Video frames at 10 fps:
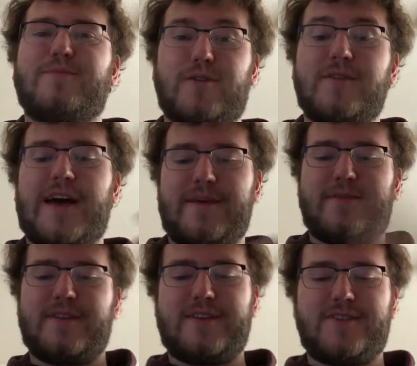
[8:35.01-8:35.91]
Burlap,
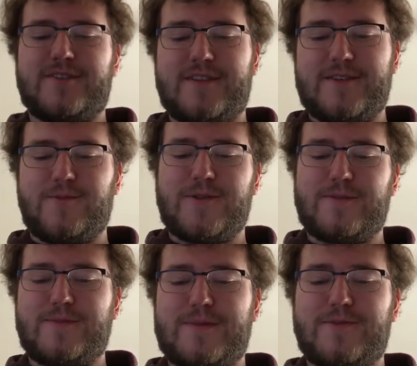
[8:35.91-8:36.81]
it just is one of
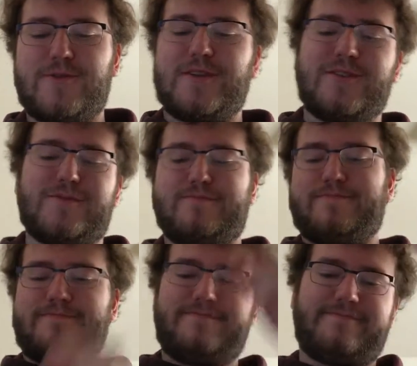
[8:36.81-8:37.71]
those people who can just
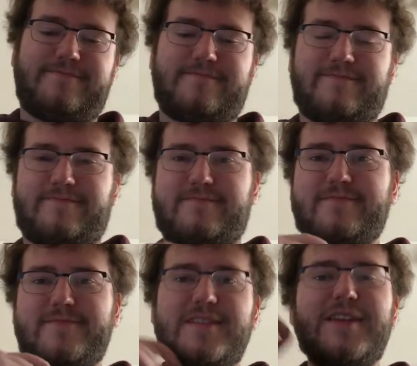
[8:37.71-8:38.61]

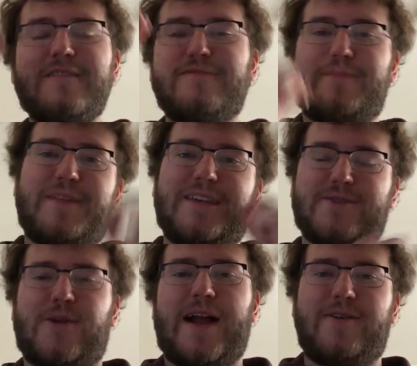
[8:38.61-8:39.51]
flip things
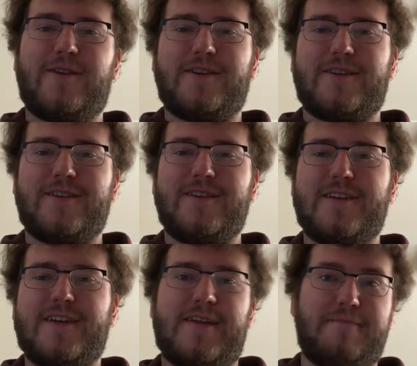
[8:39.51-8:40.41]
around on you
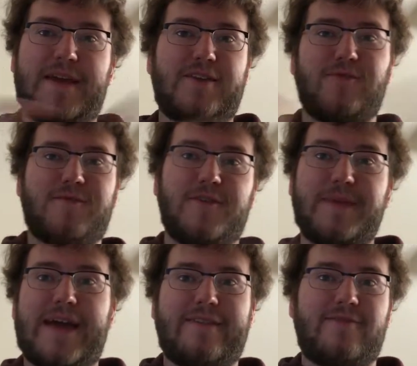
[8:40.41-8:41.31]
and make you feel
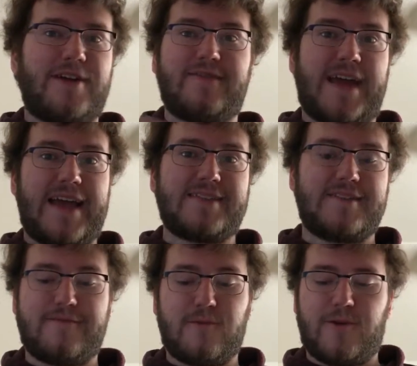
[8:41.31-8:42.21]
bad for even
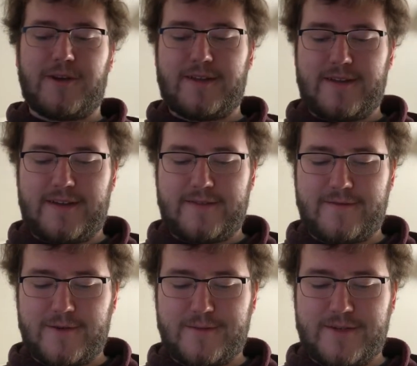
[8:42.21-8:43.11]
asking for anything in the
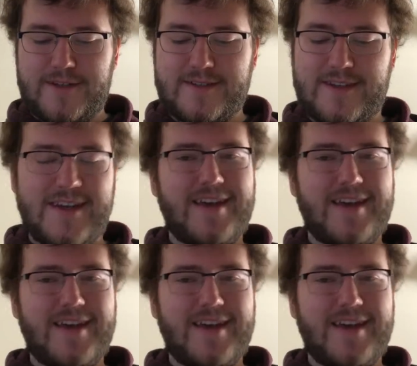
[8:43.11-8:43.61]
first place.